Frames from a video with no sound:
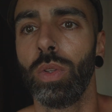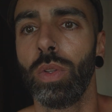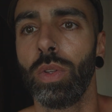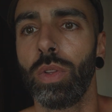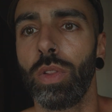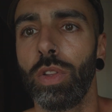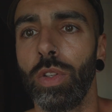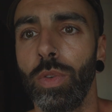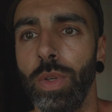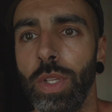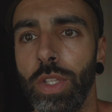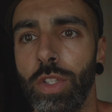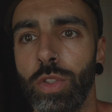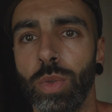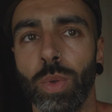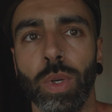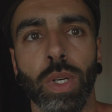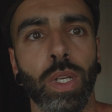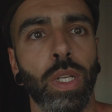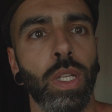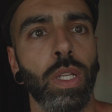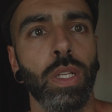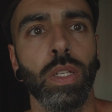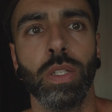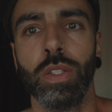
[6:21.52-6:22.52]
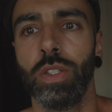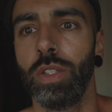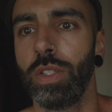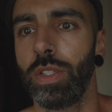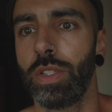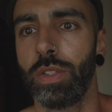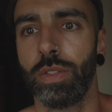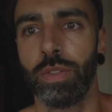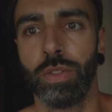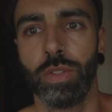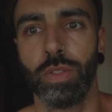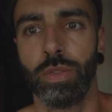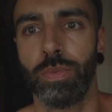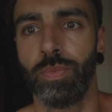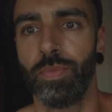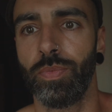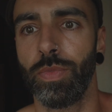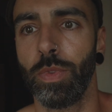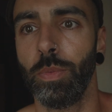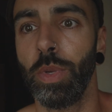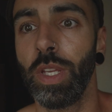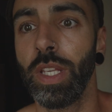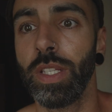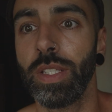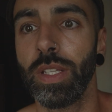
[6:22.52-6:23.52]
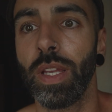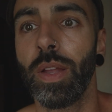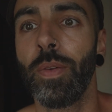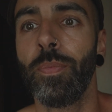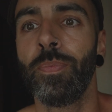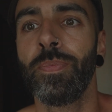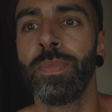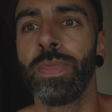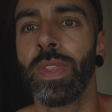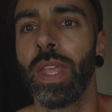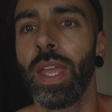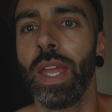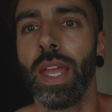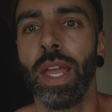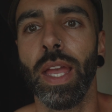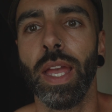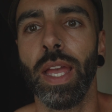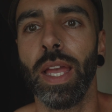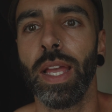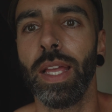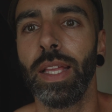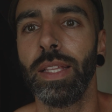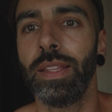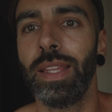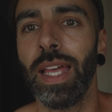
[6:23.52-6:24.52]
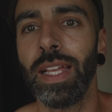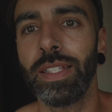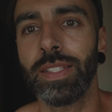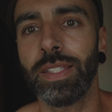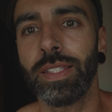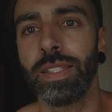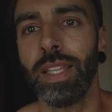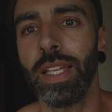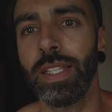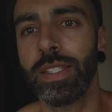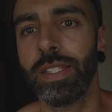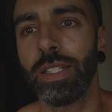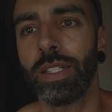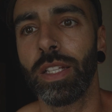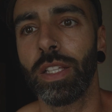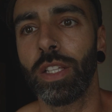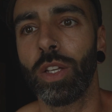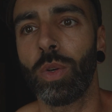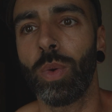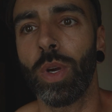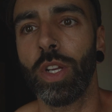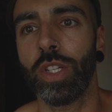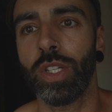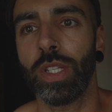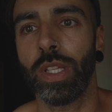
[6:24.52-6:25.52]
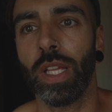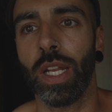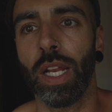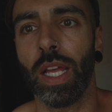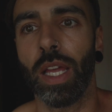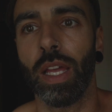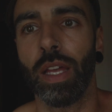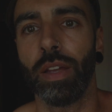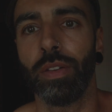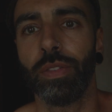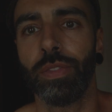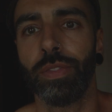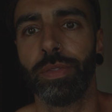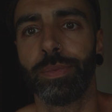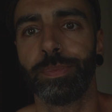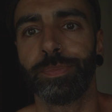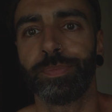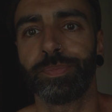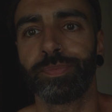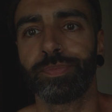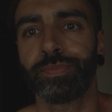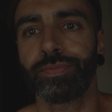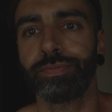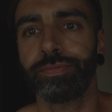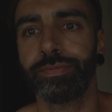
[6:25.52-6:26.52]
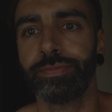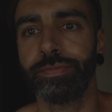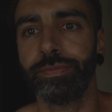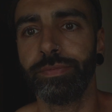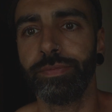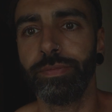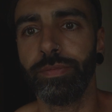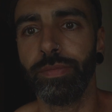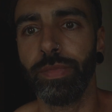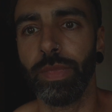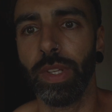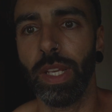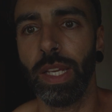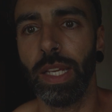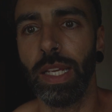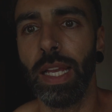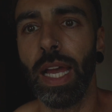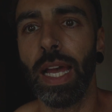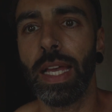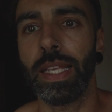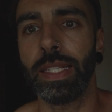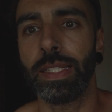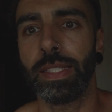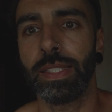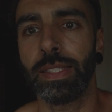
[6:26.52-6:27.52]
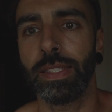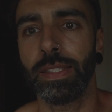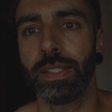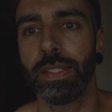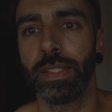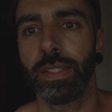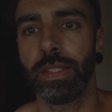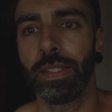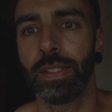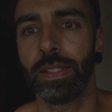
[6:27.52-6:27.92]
320, just because that's another question that I have. Guys,